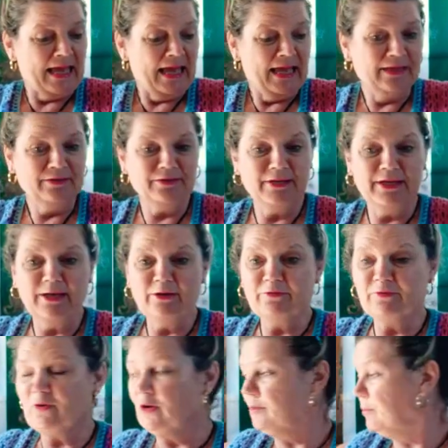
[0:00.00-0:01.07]
And then
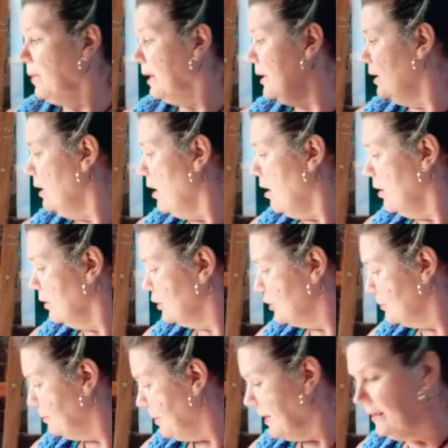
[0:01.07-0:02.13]
I've got my
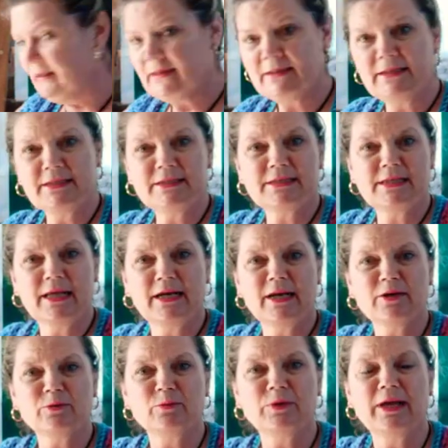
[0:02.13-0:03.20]
large paintings that
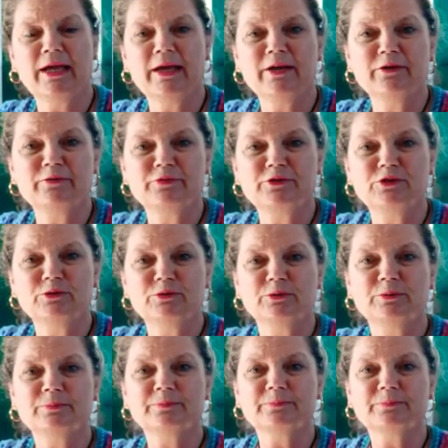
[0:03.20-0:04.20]
I will have to